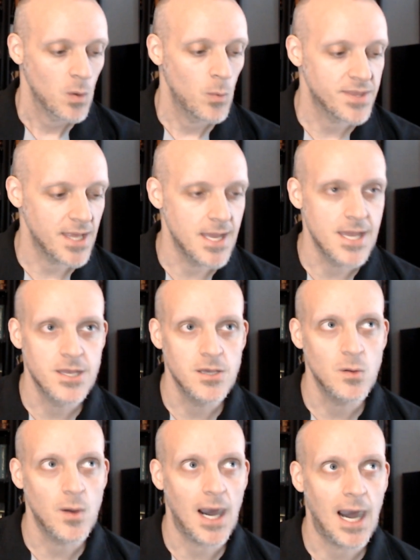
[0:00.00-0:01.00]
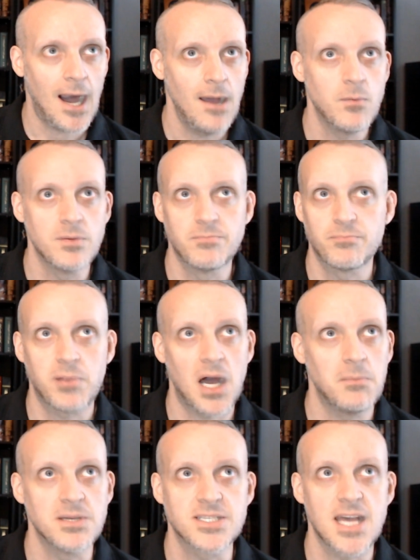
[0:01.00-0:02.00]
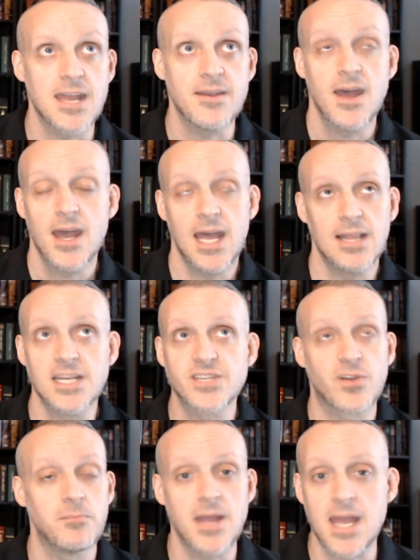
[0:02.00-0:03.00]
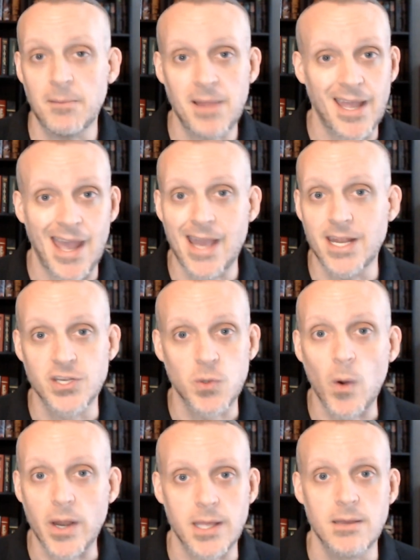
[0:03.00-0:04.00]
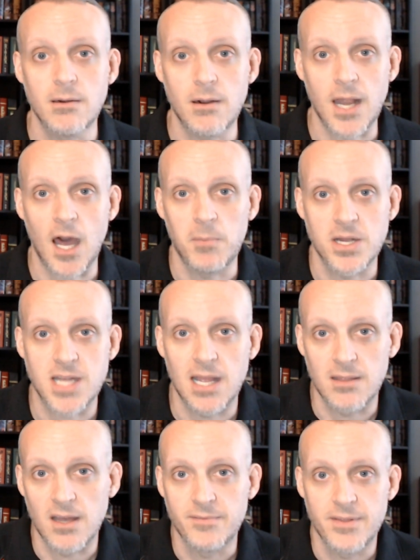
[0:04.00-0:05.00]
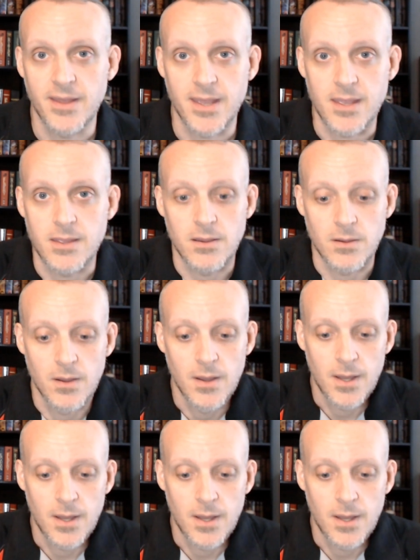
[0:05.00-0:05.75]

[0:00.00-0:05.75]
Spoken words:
With the EU, I would probably say, at least for me, I'm like 80-20 on how much I love the EU.